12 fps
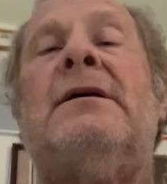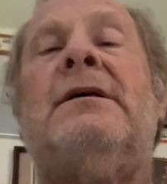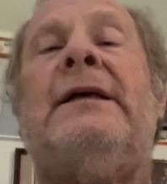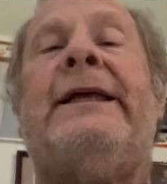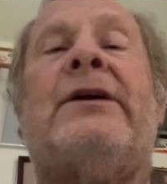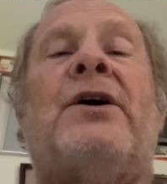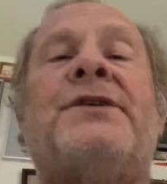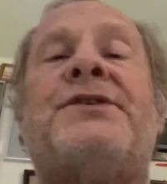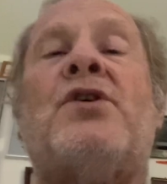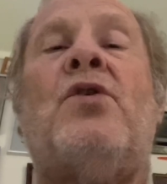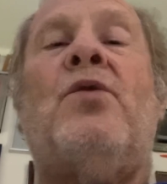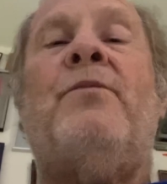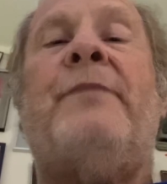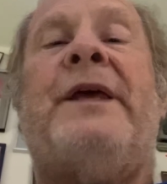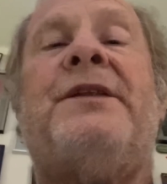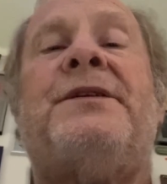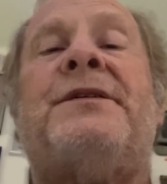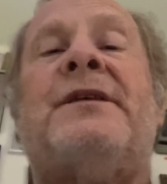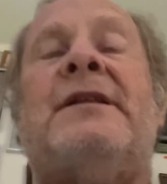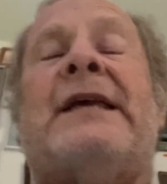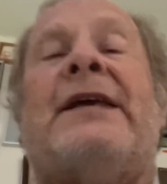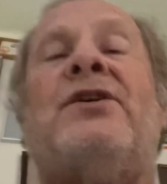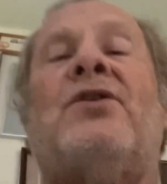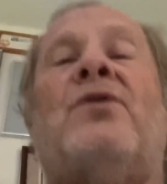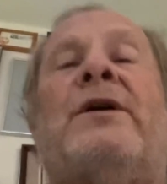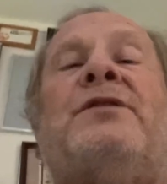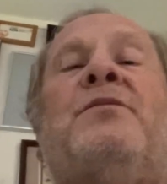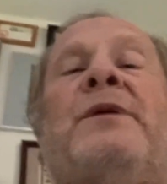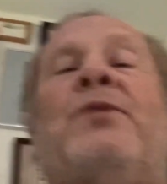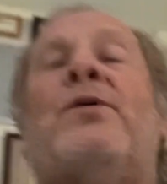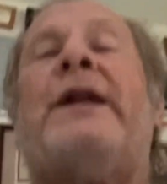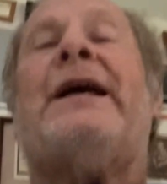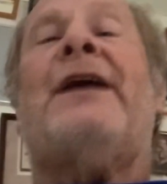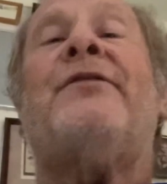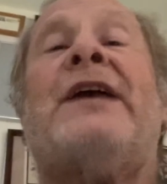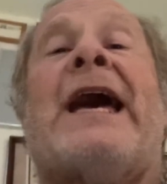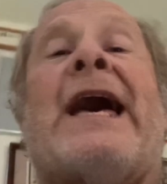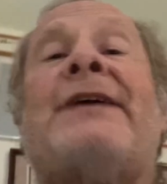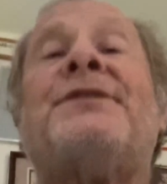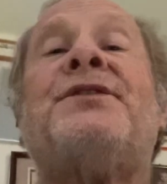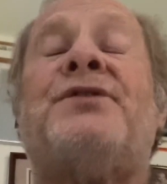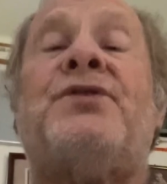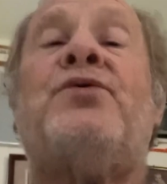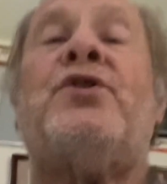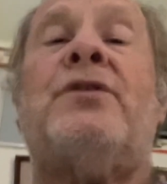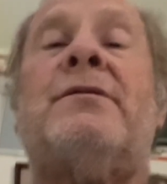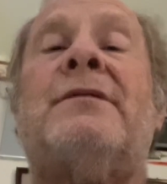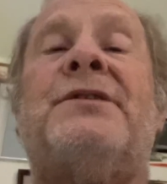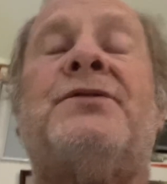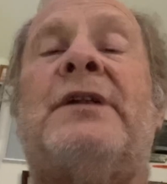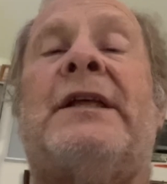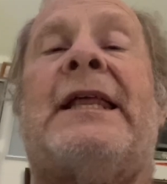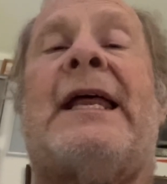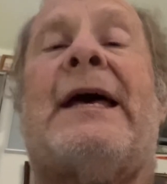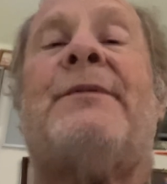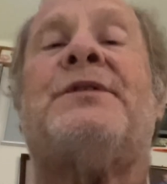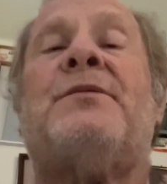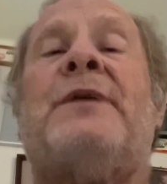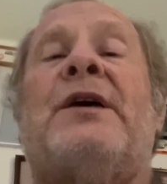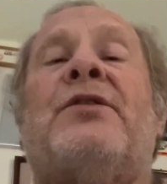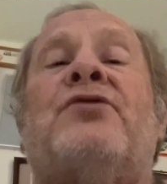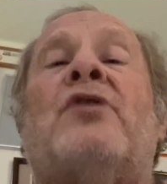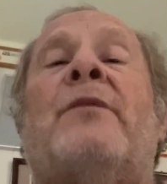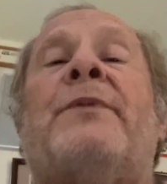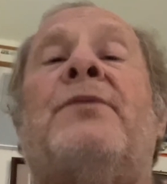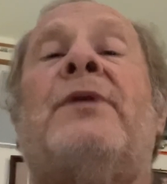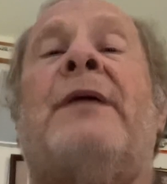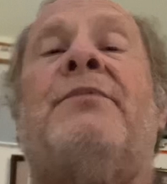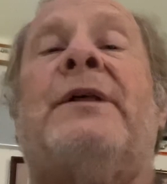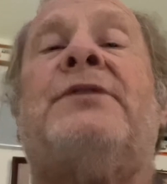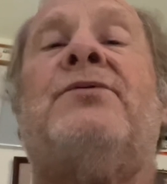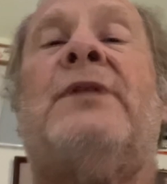It also means that you're going to be running out of gas sooner. And certainly that happens to me on the trumpet when I play too